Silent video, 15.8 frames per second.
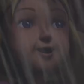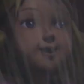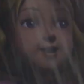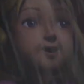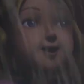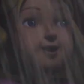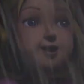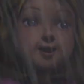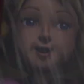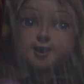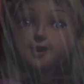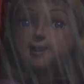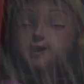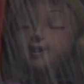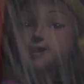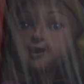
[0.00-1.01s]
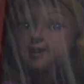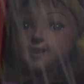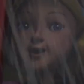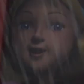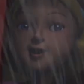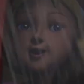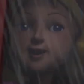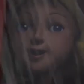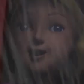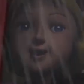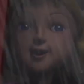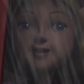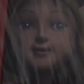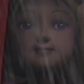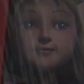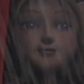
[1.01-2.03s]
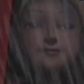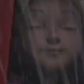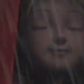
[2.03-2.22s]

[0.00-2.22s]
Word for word: because I'll be asking questions about